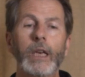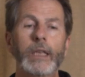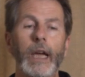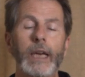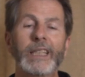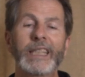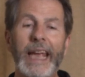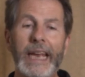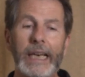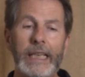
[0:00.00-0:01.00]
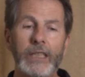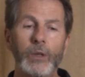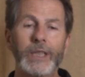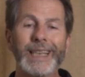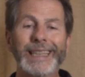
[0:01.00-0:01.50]
tight scalenes or
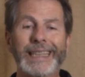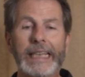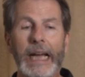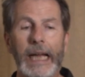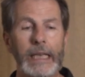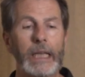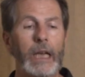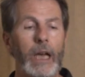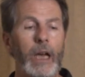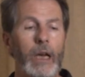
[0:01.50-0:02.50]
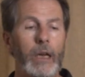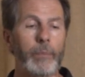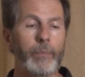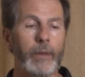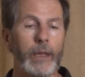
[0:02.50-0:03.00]
scaleni.
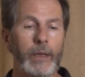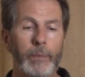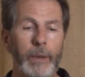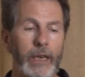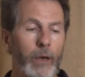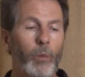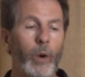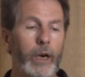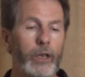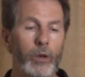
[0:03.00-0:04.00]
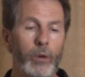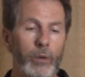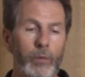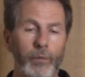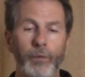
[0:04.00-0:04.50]
Depending on where you're
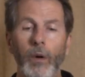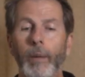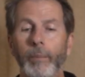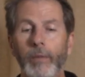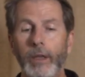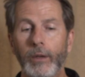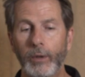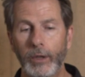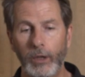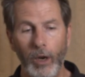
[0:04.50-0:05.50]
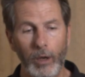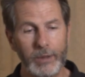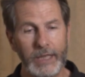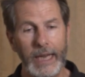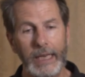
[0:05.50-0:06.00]
from, you could call them
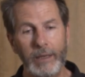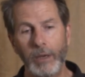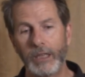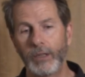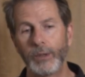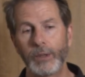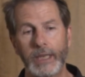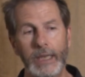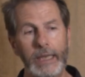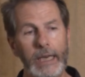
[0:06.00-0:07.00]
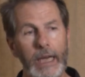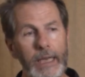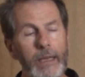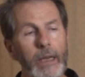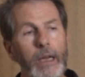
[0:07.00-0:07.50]
scalene muscles or
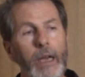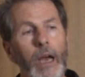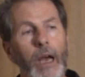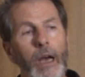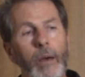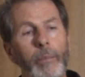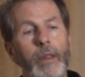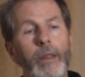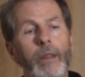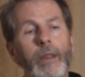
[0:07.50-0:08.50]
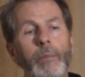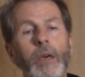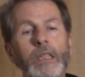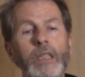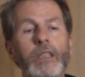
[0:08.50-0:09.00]
scaleni. The
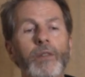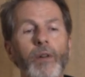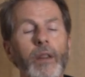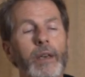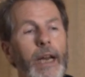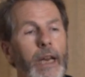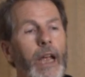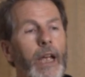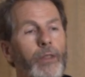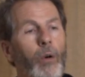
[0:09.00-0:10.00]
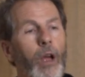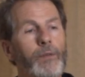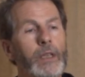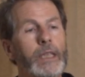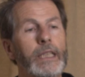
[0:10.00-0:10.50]
muscles in the front of the neck, and they're
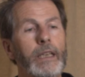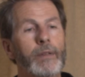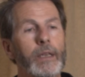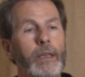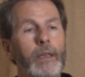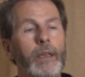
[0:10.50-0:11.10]
often given